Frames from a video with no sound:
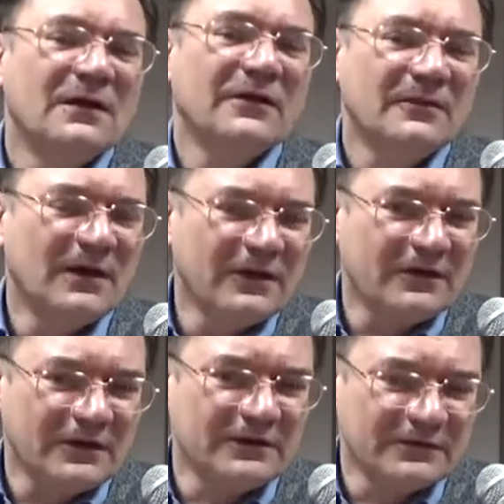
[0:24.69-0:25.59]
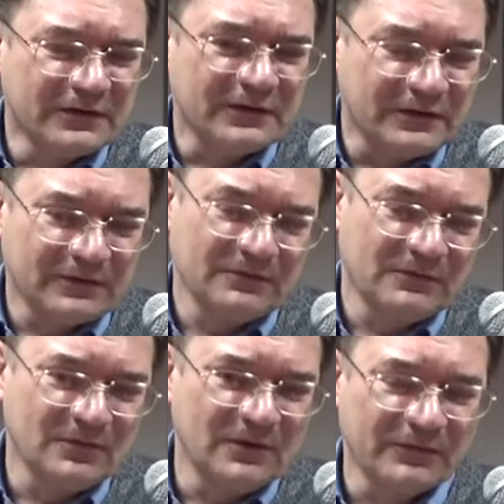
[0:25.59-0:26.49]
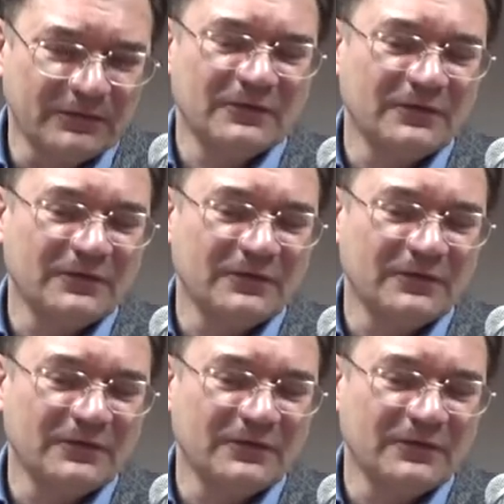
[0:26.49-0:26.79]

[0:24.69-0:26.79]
And the mother, indeed, was